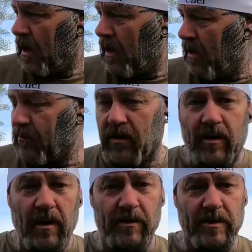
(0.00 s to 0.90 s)
I've got a
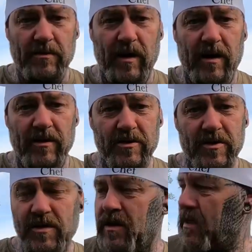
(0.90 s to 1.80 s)
couple of
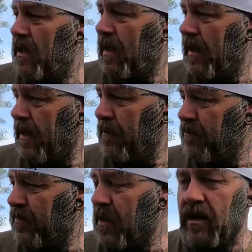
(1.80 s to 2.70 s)
tomatoes,
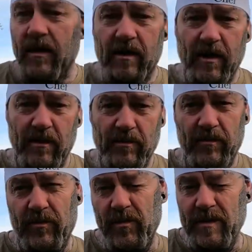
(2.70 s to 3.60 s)
and a
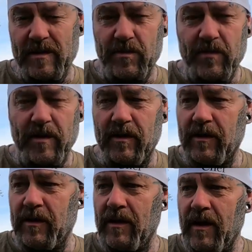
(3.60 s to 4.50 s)
few bits of spring
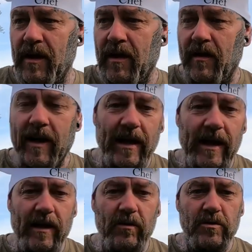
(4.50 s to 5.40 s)
onion. I had a
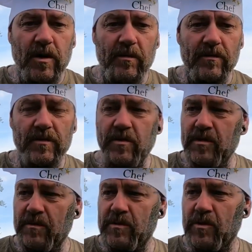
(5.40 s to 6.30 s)
little tub of sort
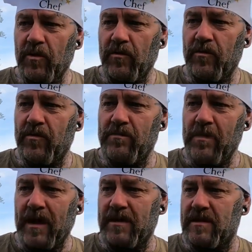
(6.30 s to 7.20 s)
of some sort of
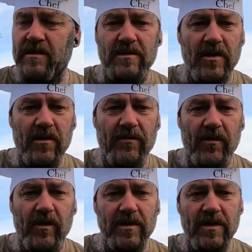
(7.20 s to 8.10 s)
mixed stir
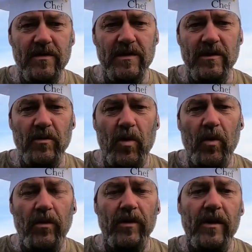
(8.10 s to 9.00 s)
fry, so there's a little
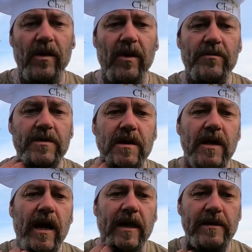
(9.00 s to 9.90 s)
corn on the cobs
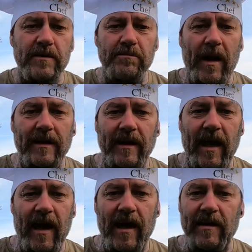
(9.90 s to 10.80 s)
and some
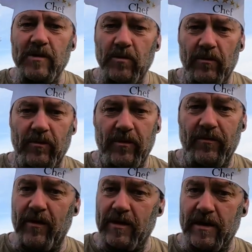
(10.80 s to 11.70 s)
manguettes, or for the
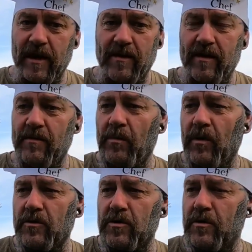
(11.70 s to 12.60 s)
French out there,
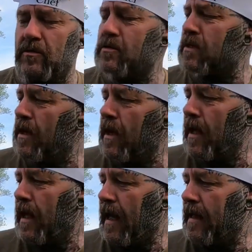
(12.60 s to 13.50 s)
mange tous.
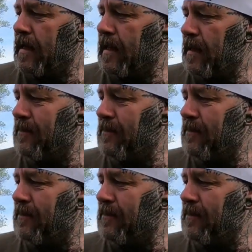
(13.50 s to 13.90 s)
And